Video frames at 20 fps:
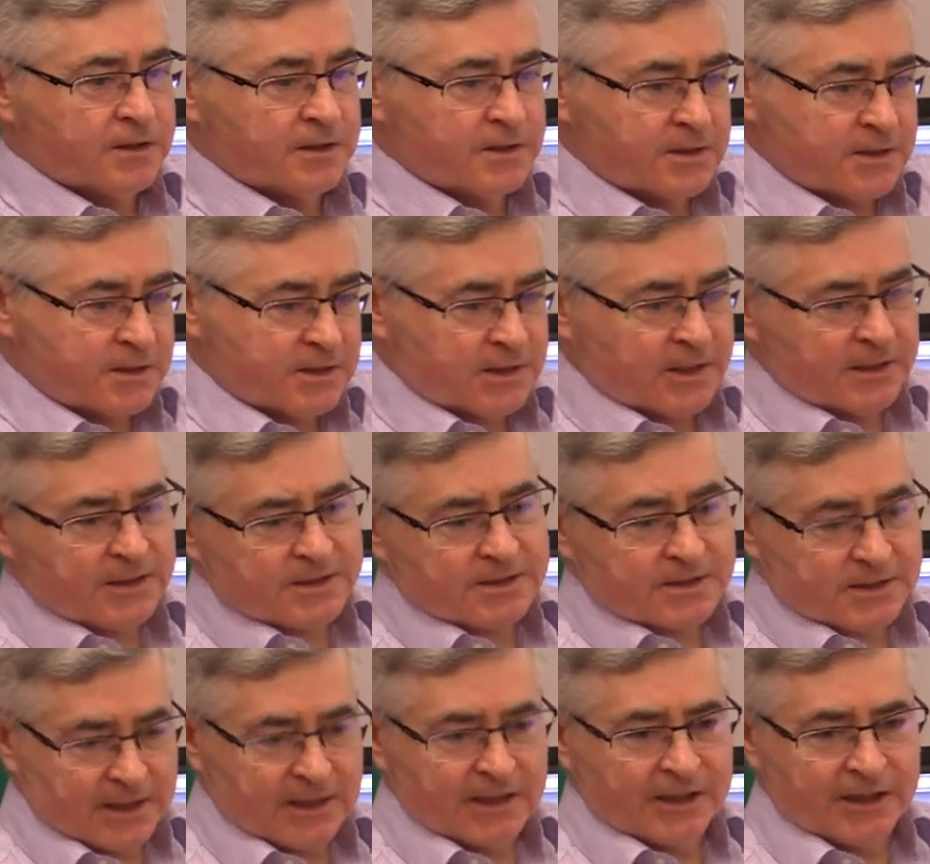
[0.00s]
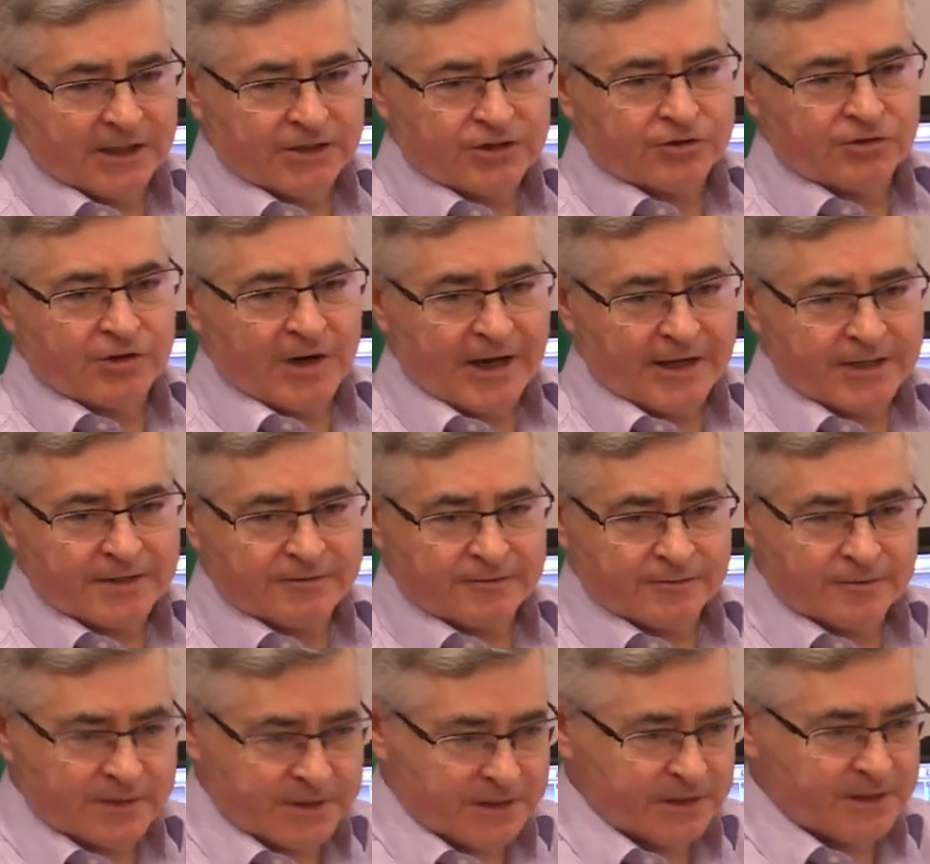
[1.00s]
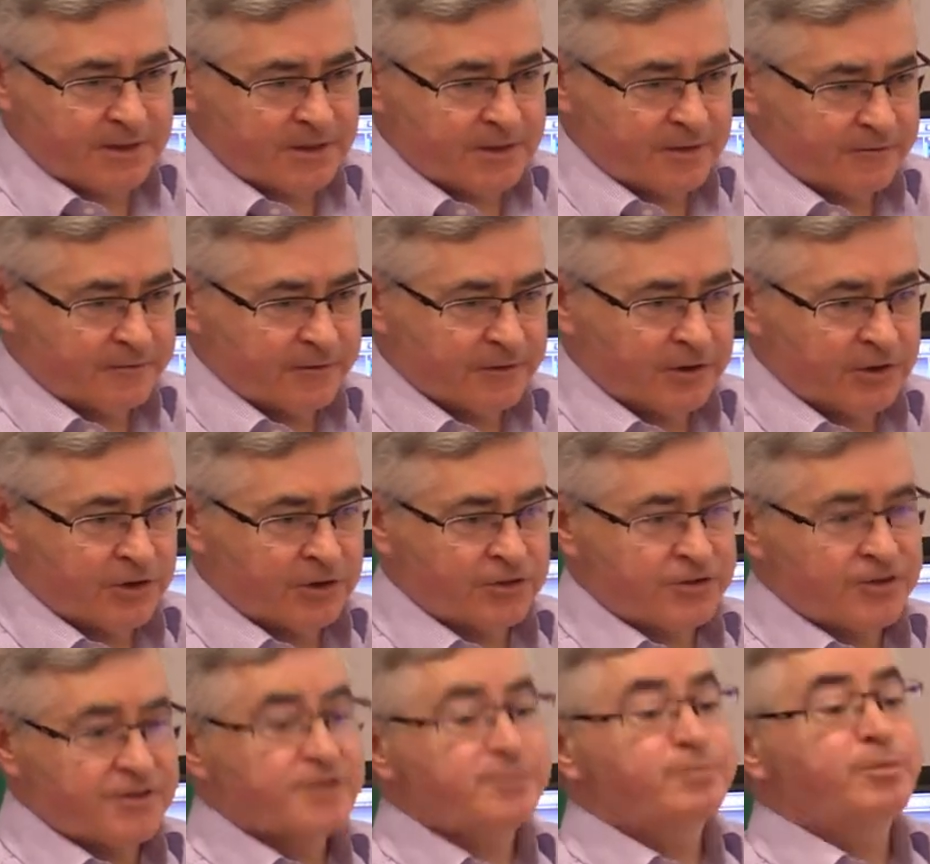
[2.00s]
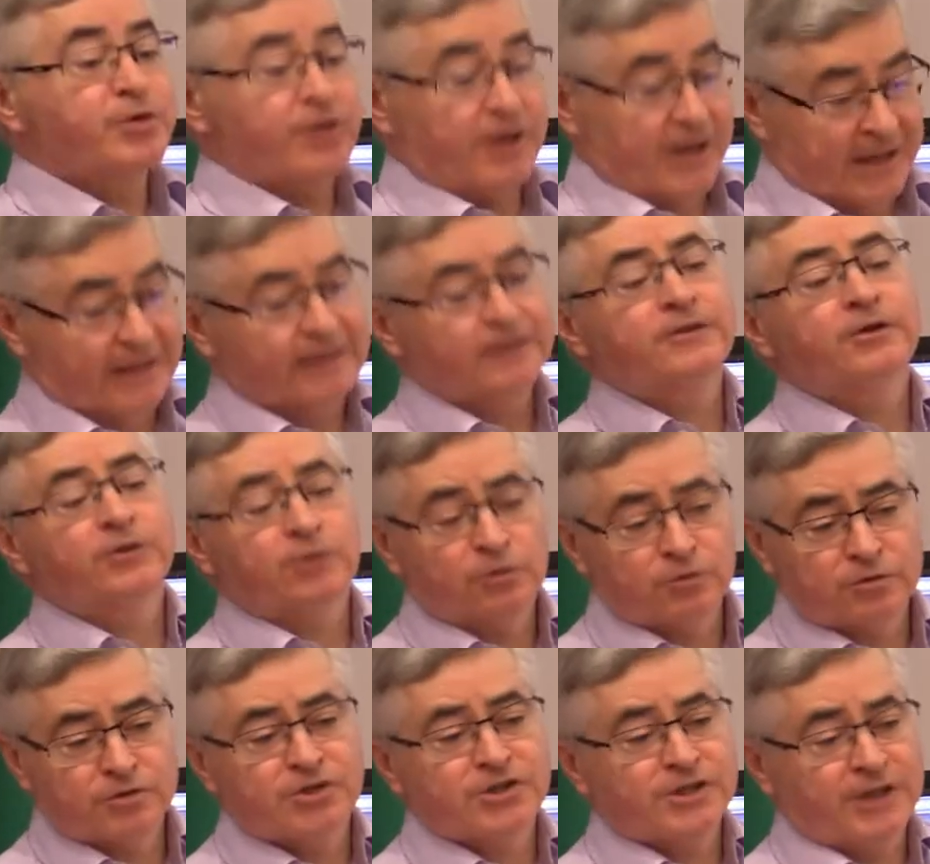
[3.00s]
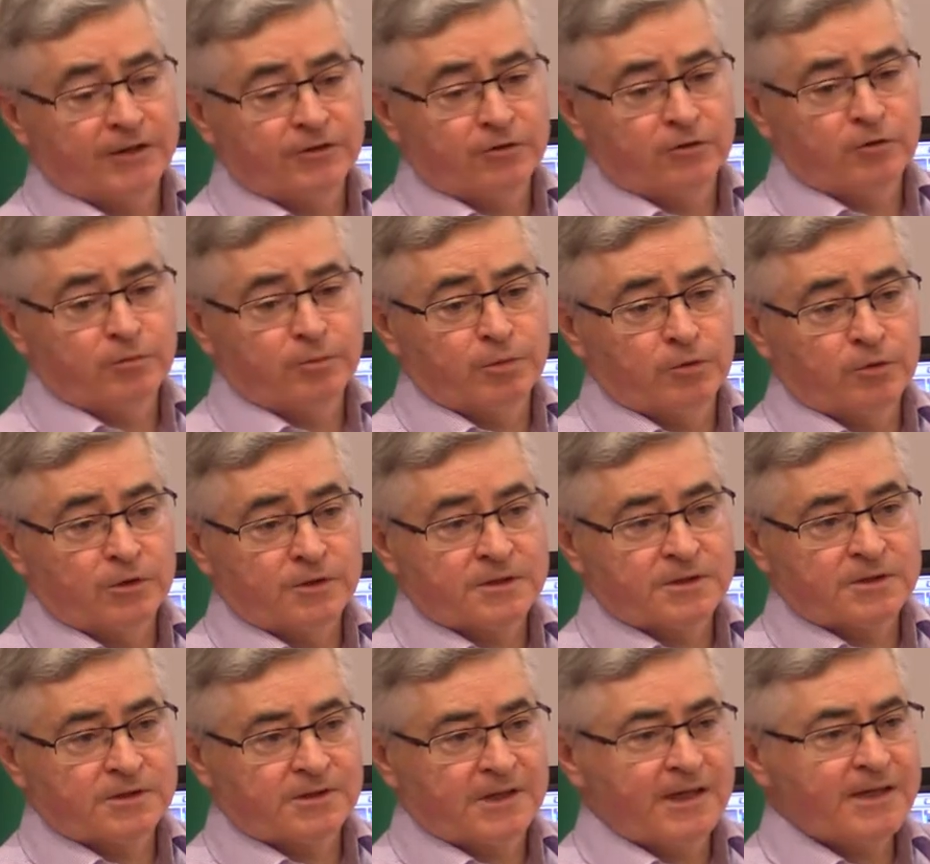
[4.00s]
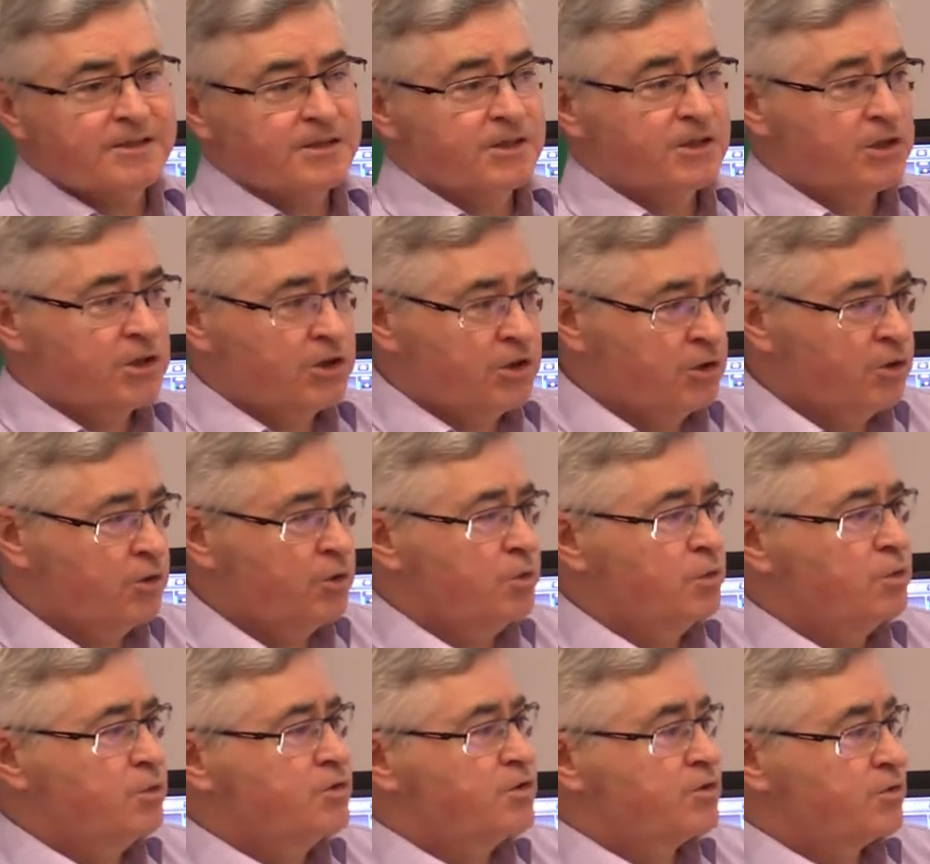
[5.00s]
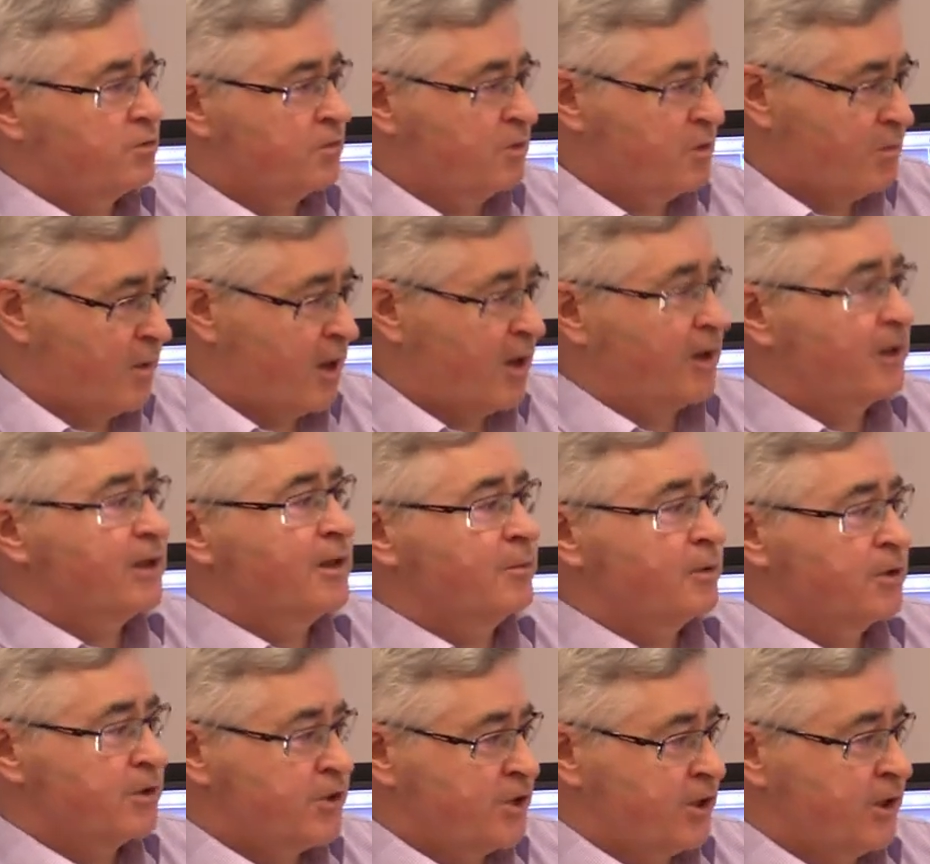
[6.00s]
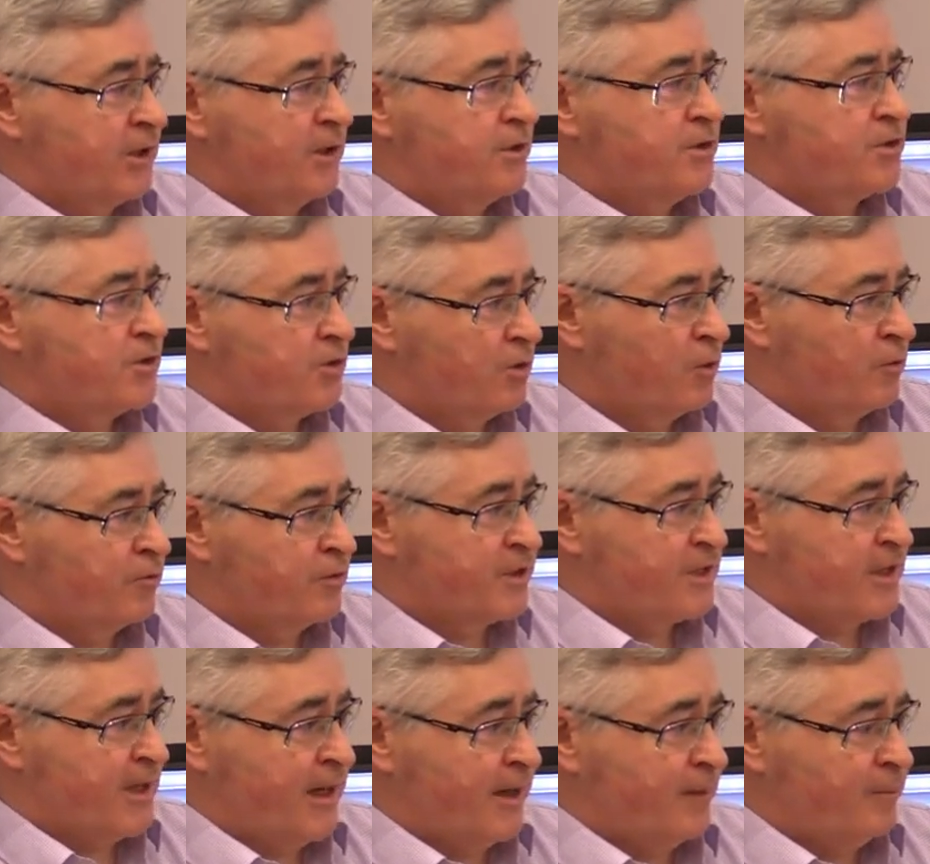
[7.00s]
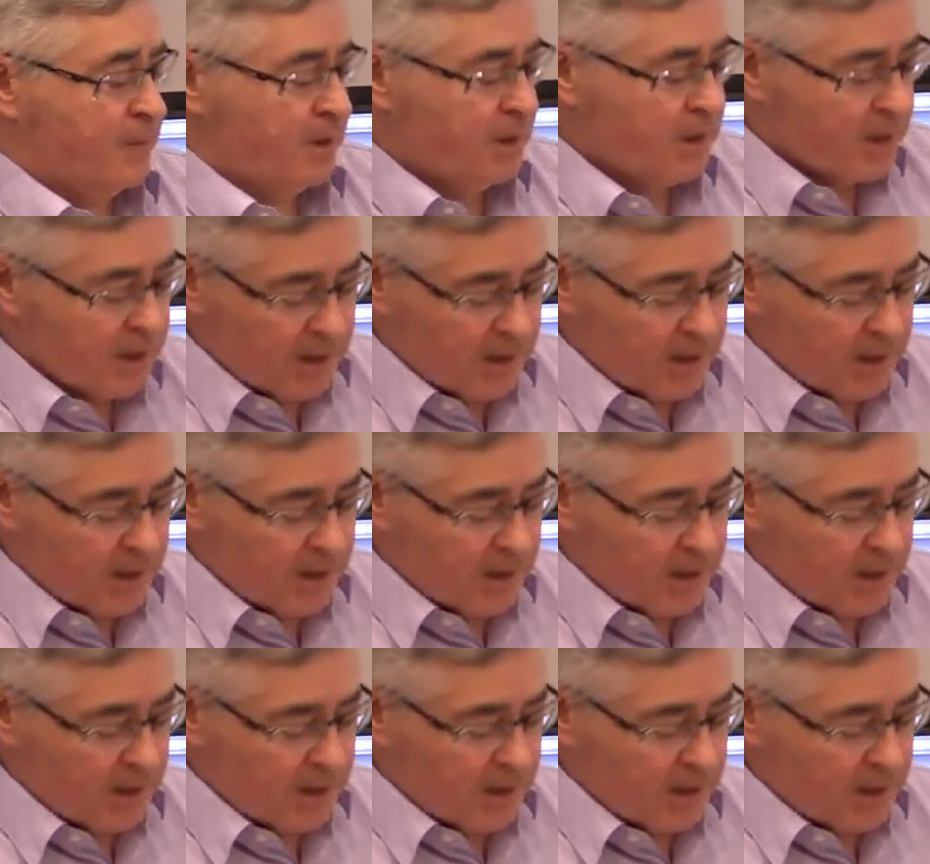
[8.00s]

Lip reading: Six NHRIs from six different countries put in their own shadow reports. That's a huge, remarkable change over time.